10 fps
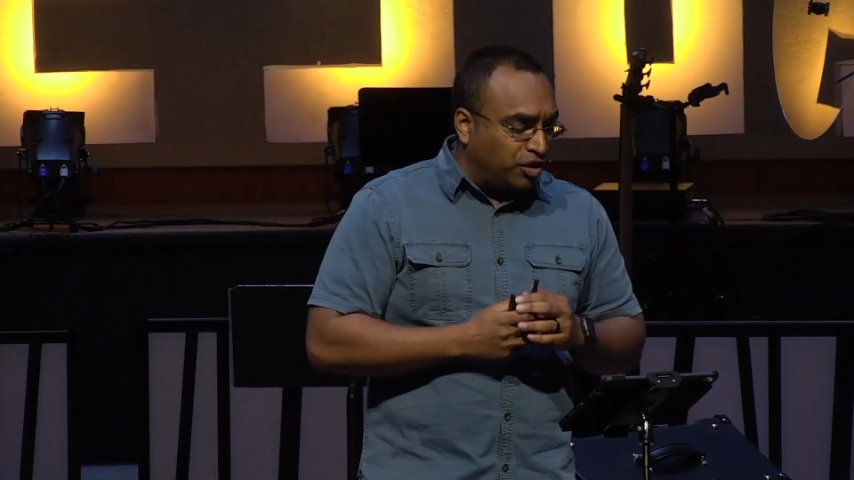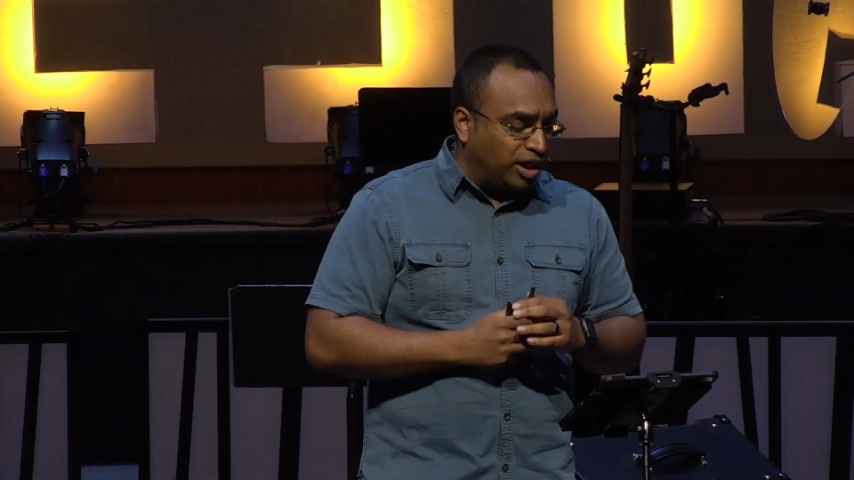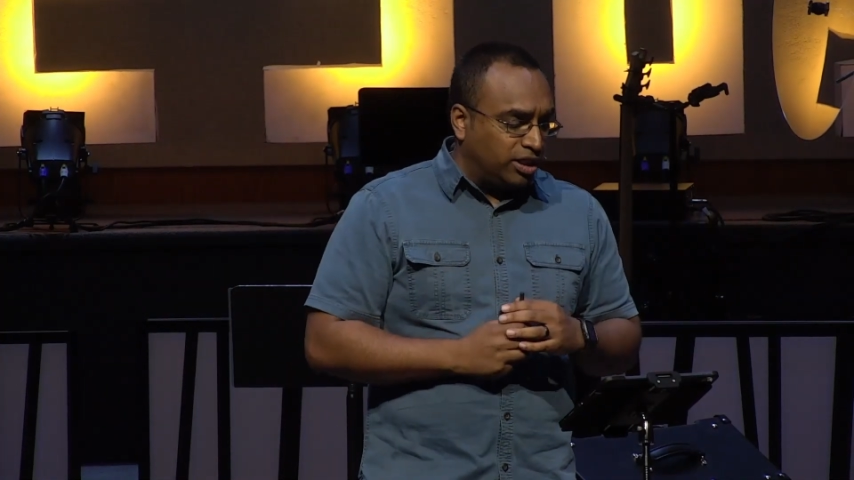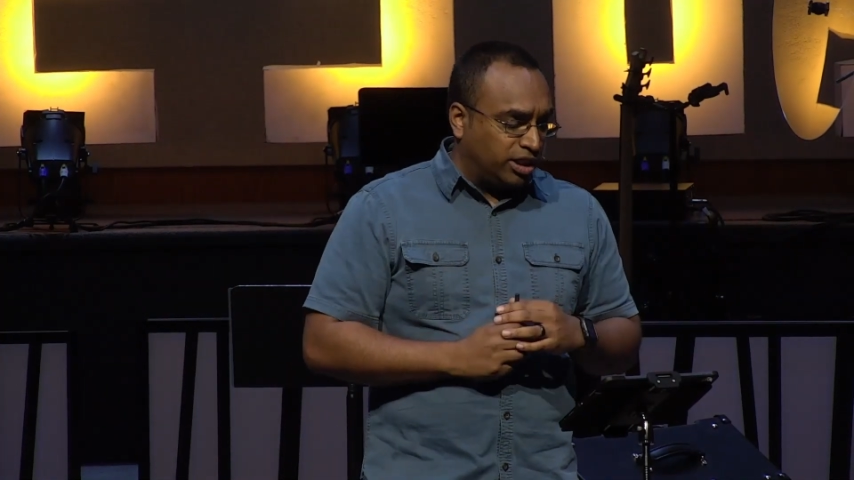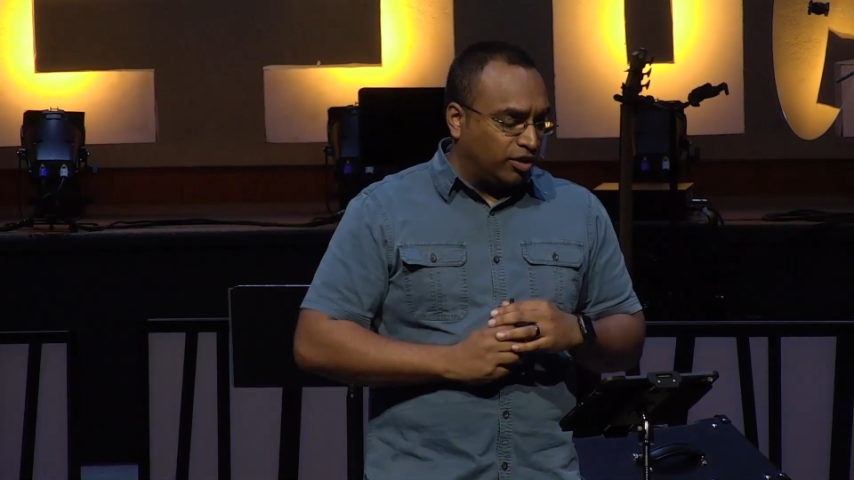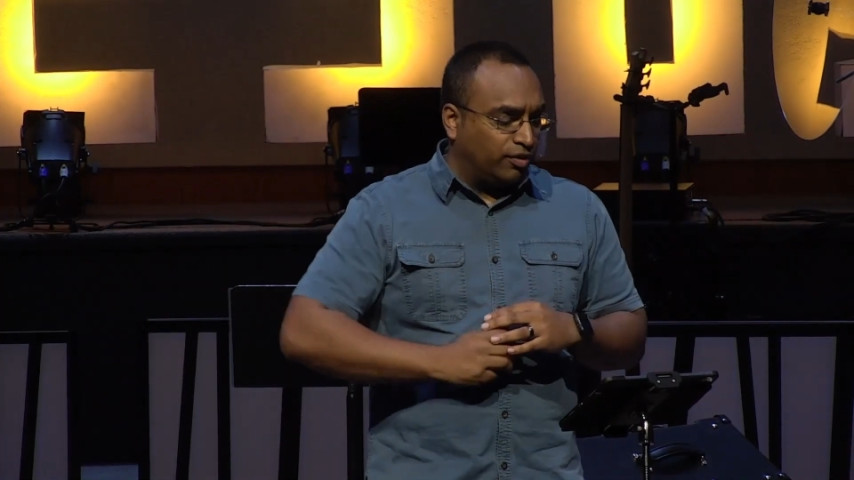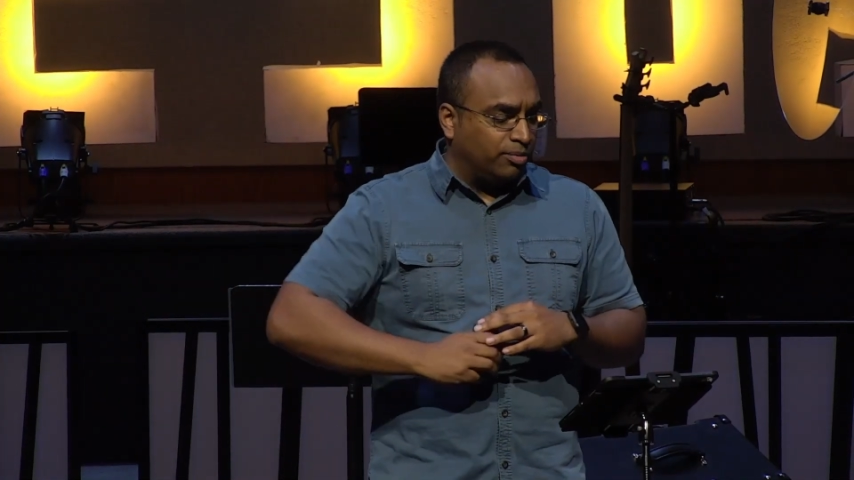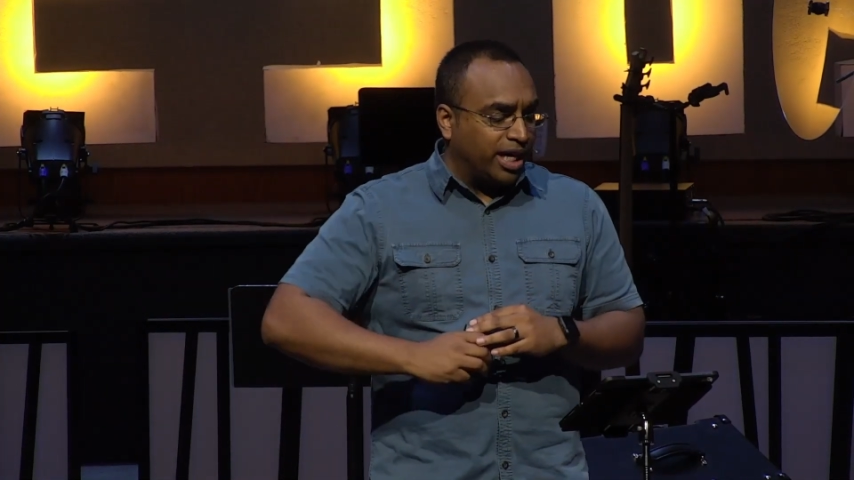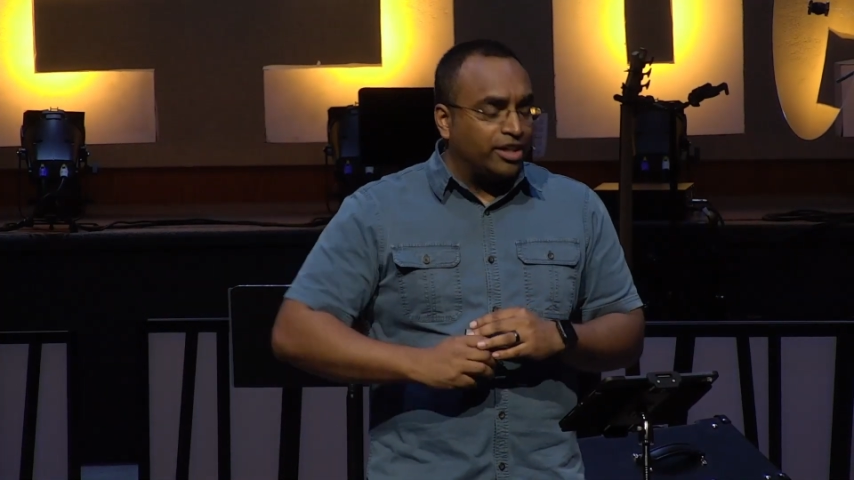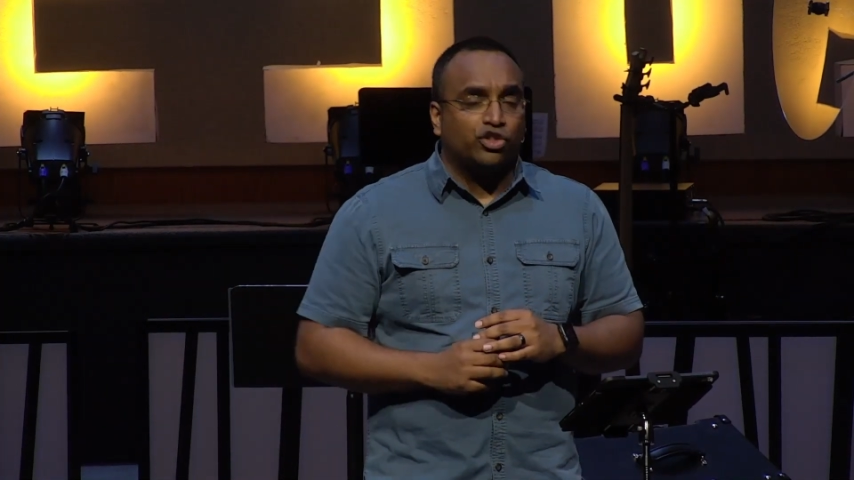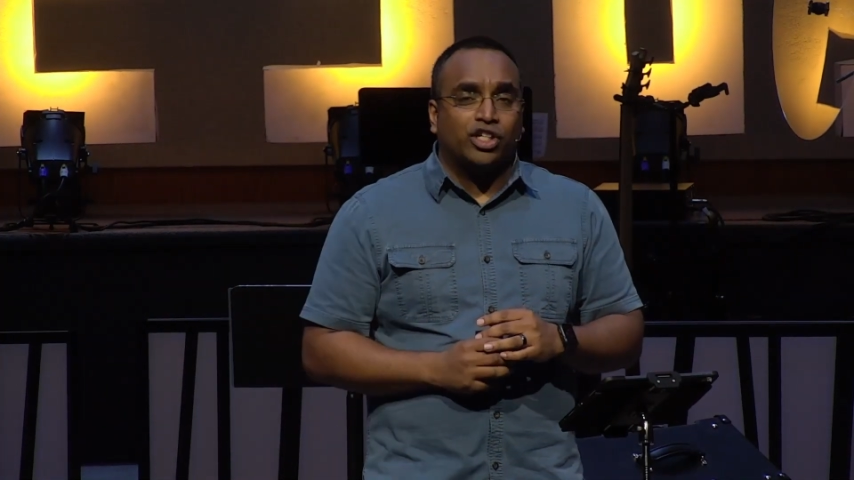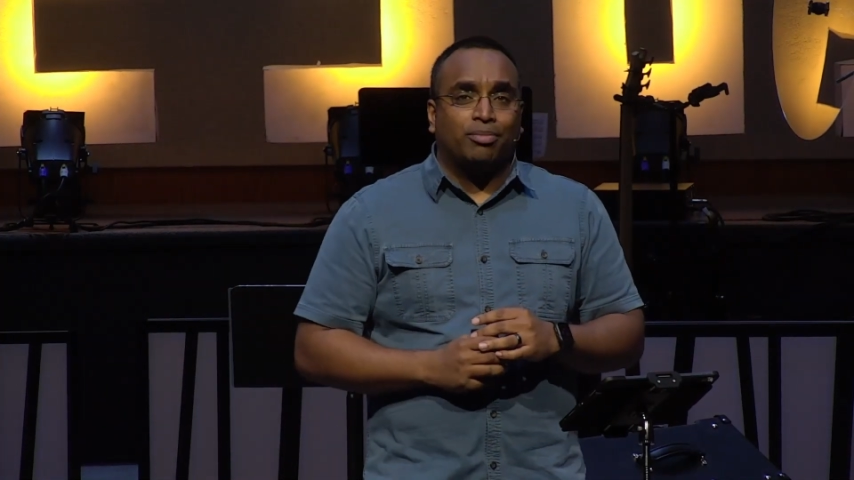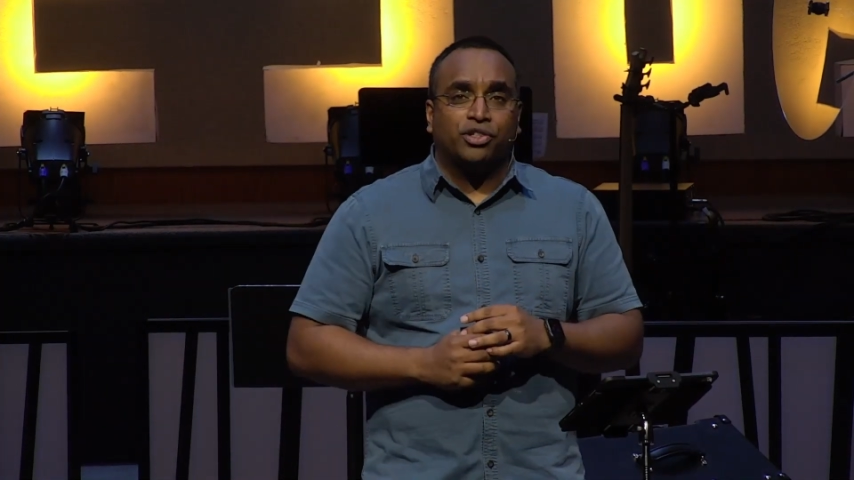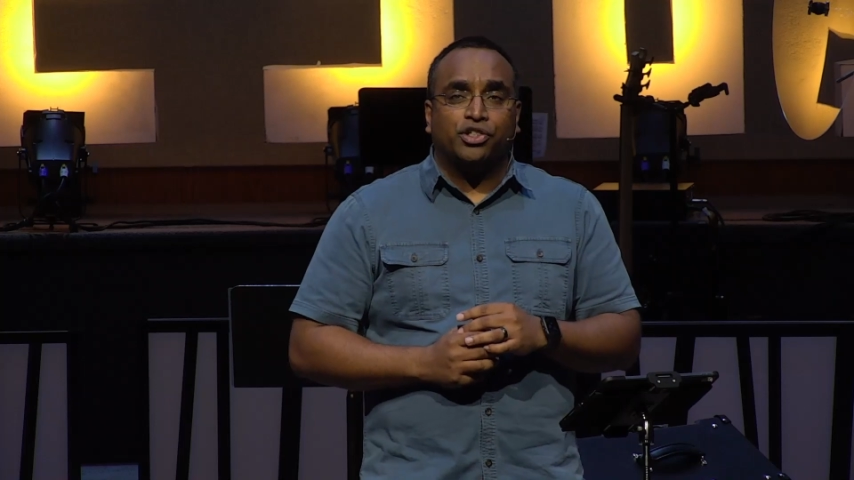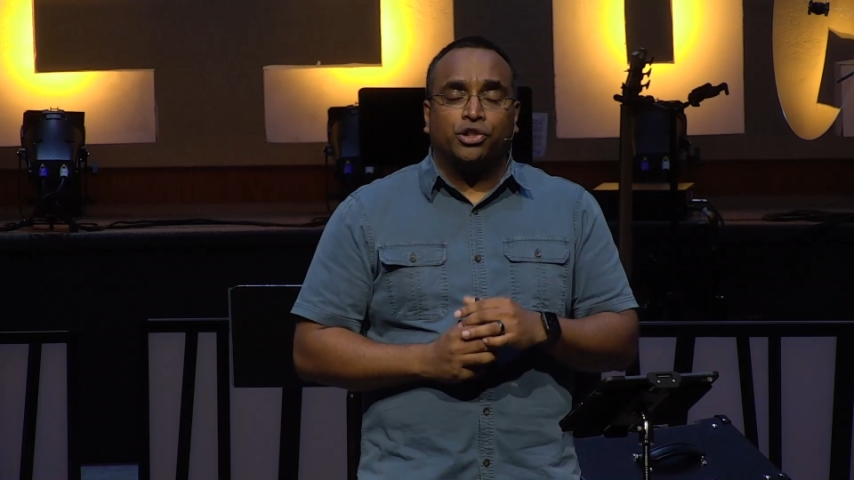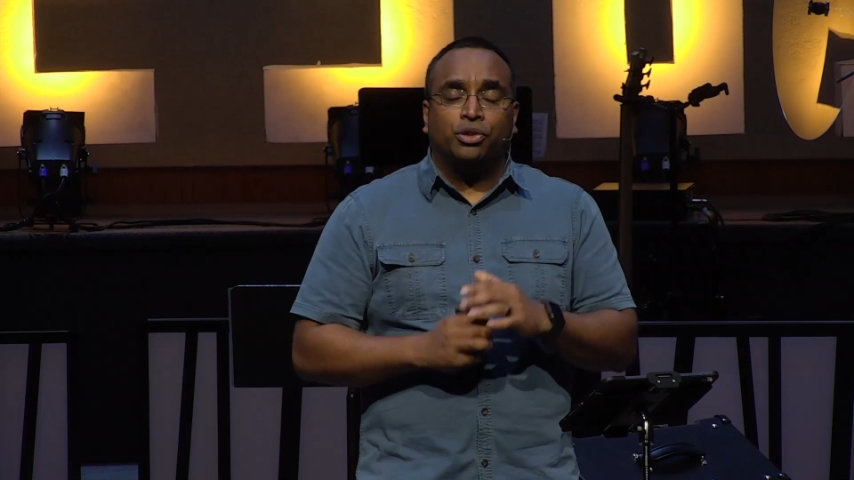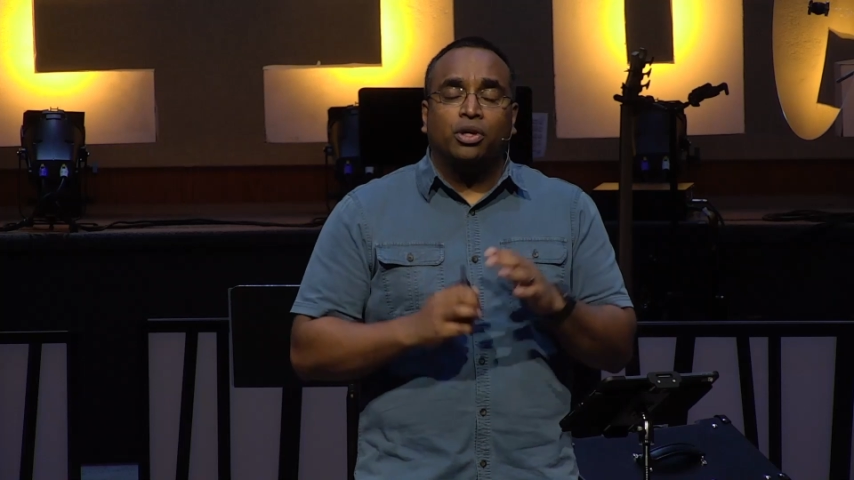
things here from Titus chapter 2,